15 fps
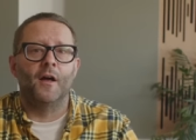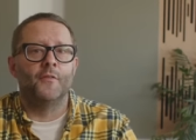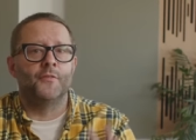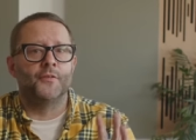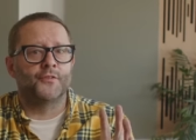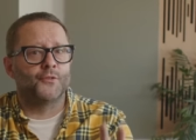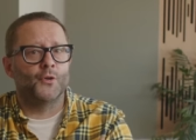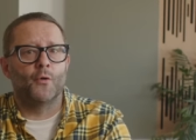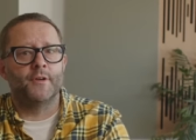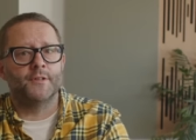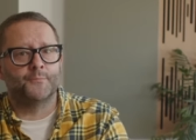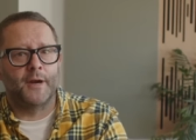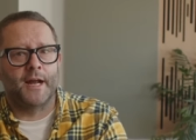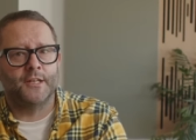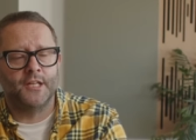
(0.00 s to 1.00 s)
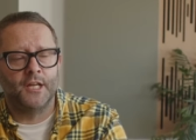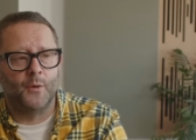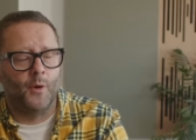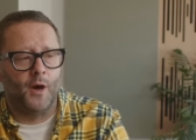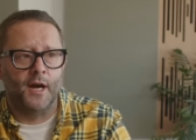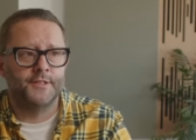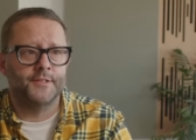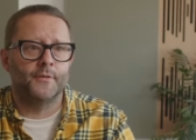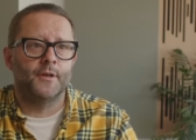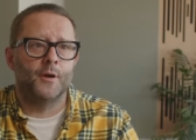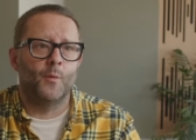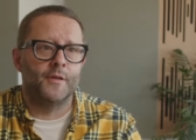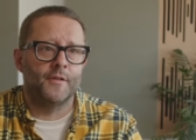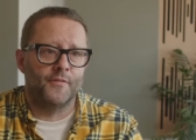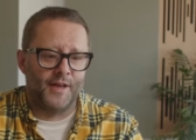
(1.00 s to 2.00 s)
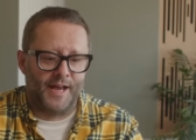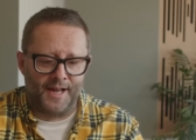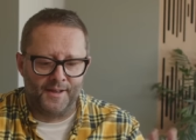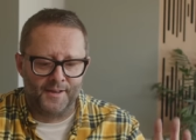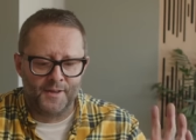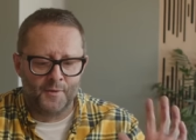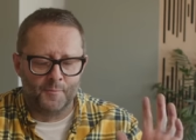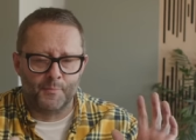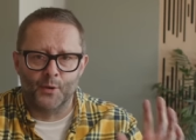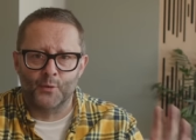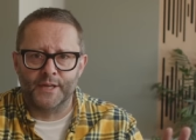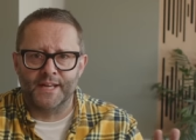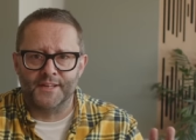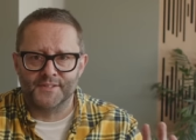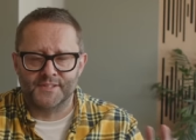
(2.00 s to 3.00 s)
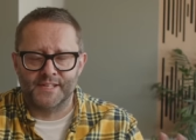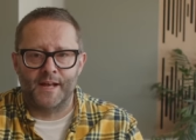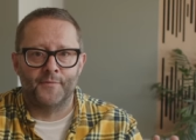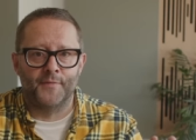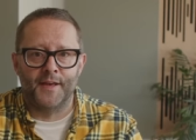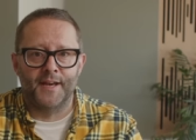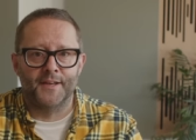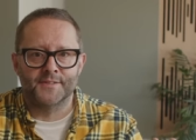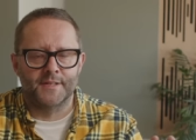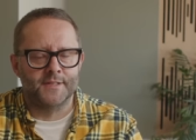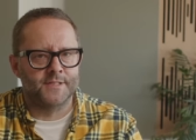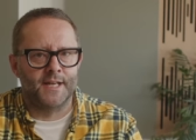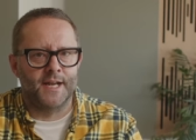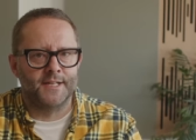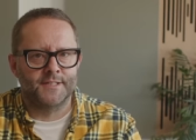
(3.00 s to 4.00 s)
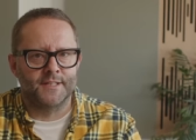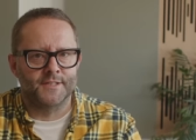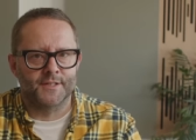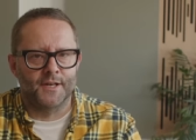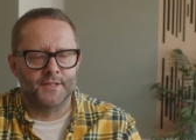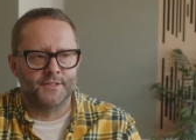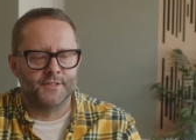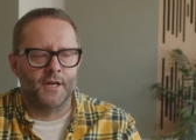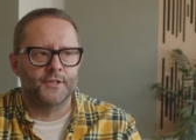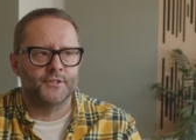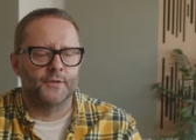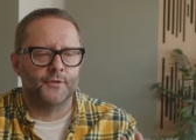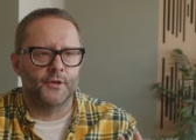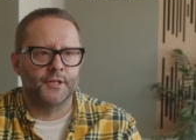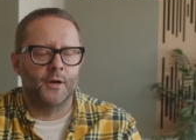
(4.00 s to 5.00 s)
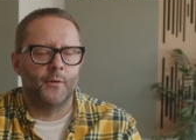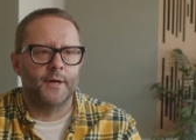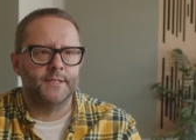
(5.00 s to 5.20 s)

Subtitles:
The store is brand new. I don't know whether that building has sat there since the 80s untouched. I've got no